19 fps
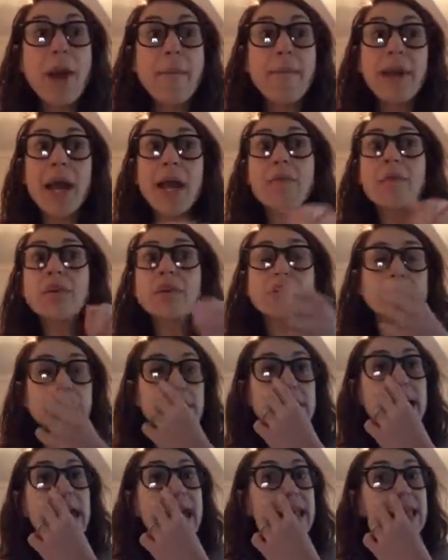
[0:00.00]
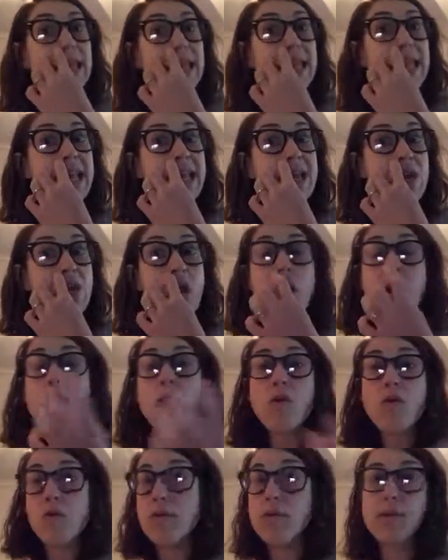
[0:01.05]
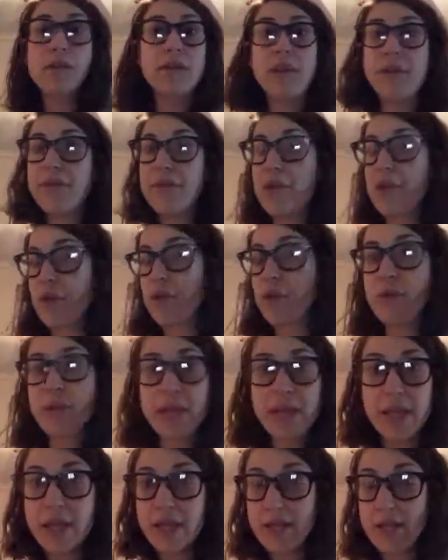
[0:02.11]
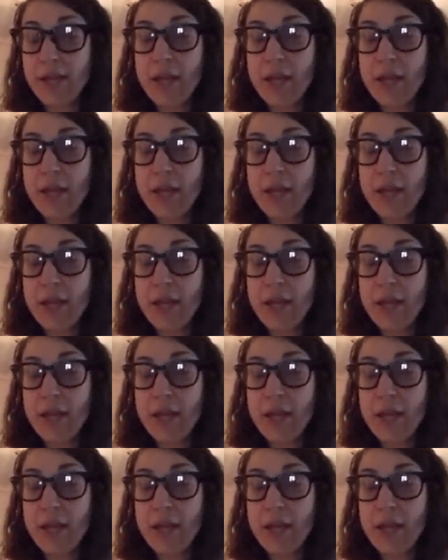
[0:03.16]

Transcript: but I'm also saying that they know that they're doing this.